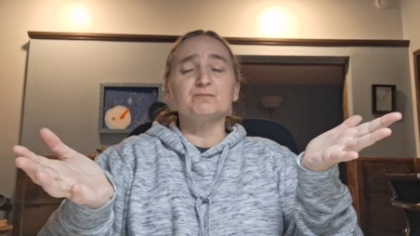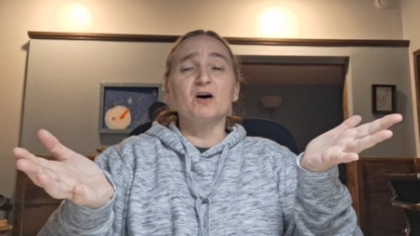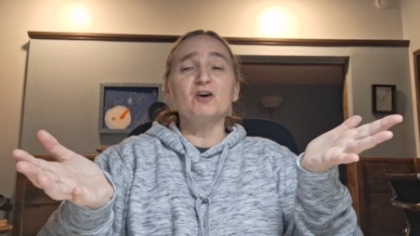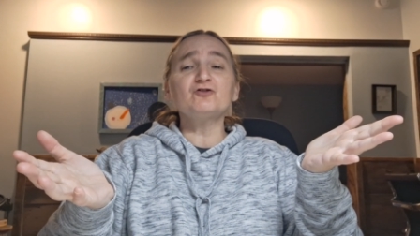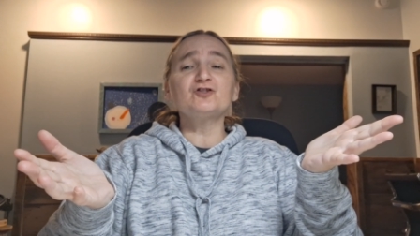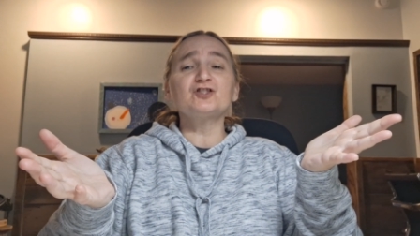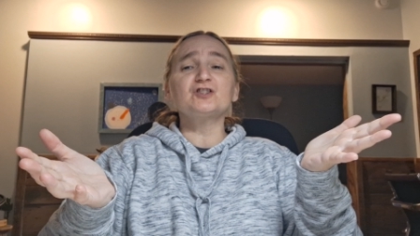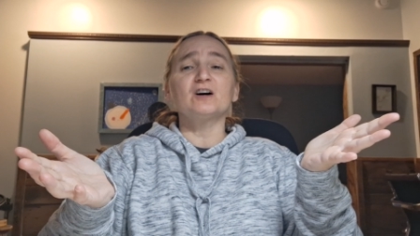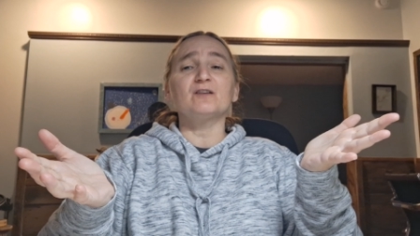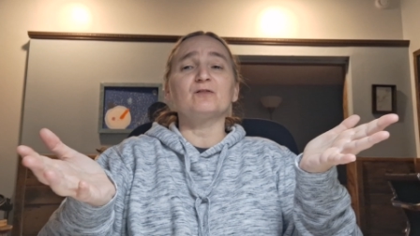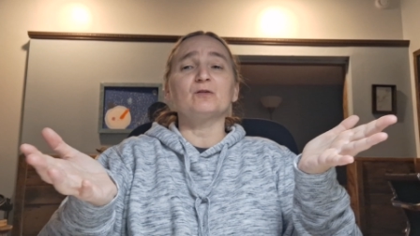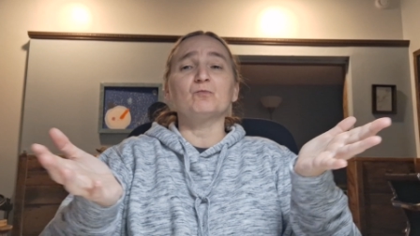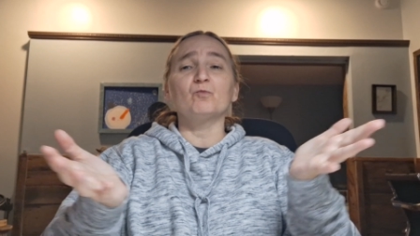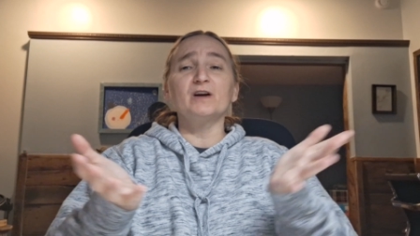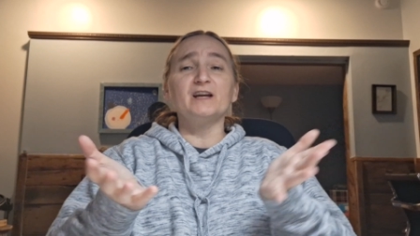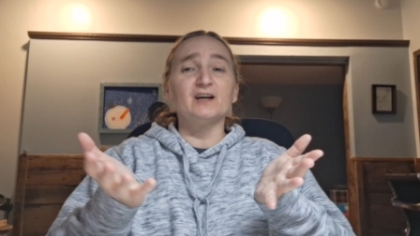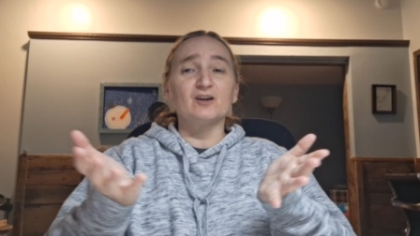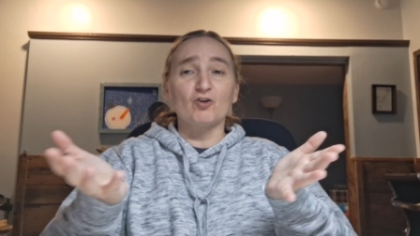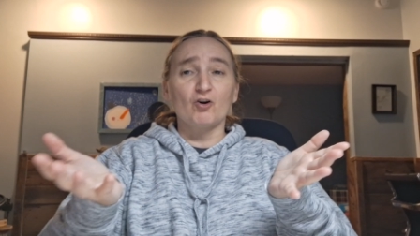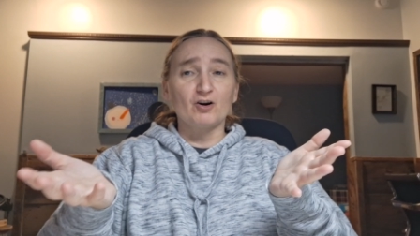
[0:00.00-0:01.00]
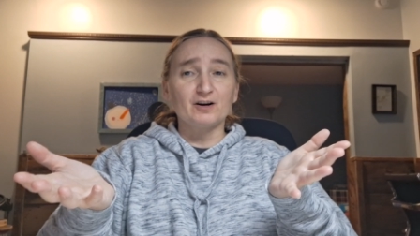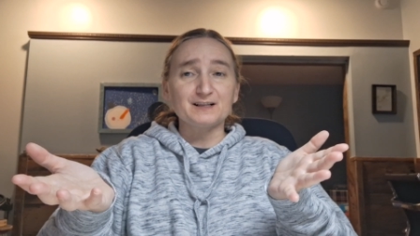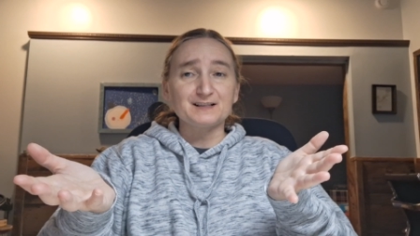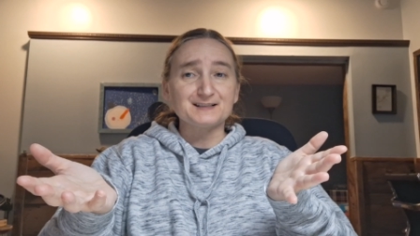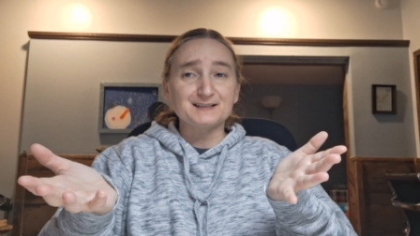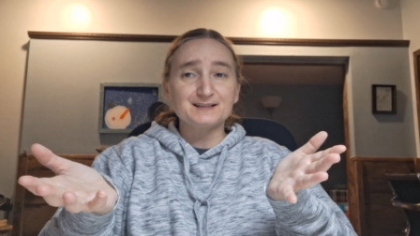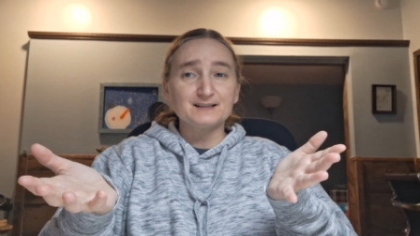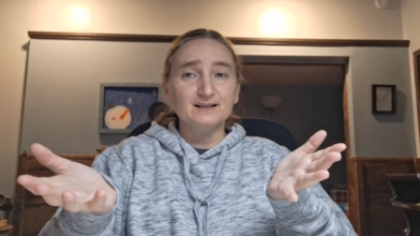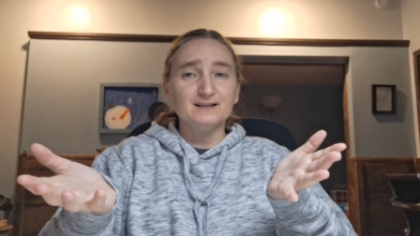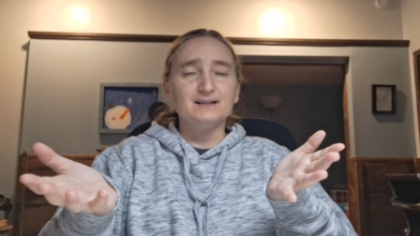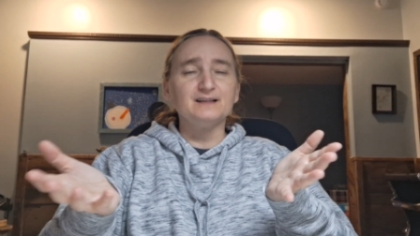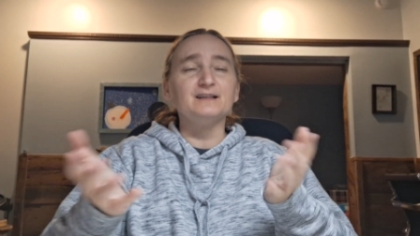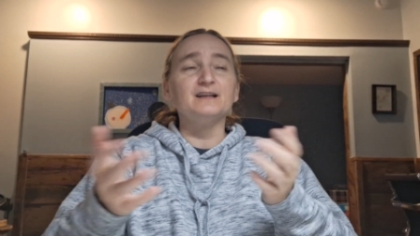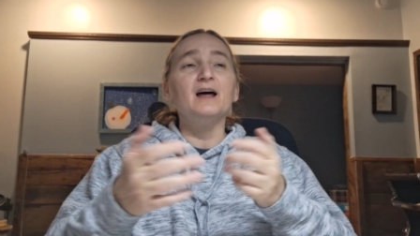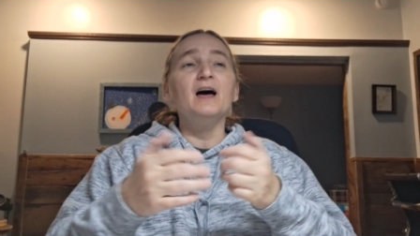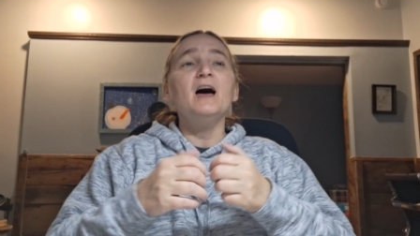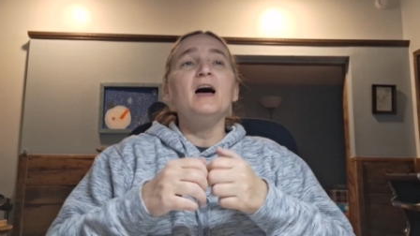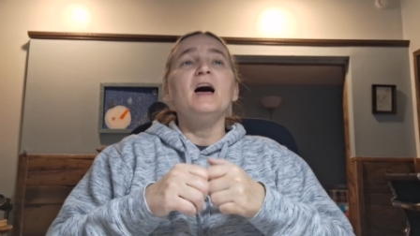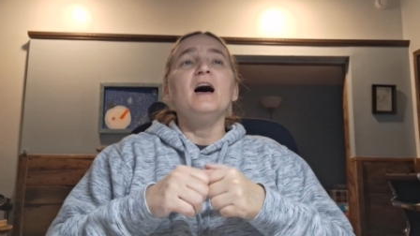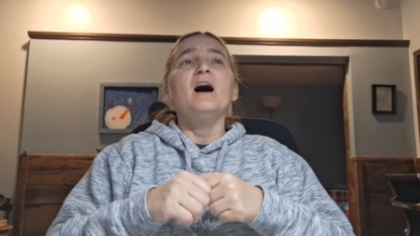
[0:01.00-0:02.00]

Most of them we had already seen.